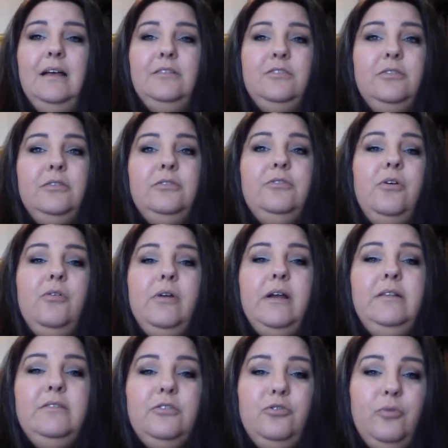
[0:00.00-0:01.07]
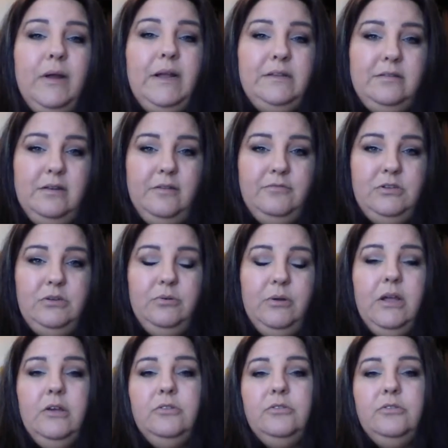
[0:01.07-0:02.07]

So there's all kinds of great stuff too.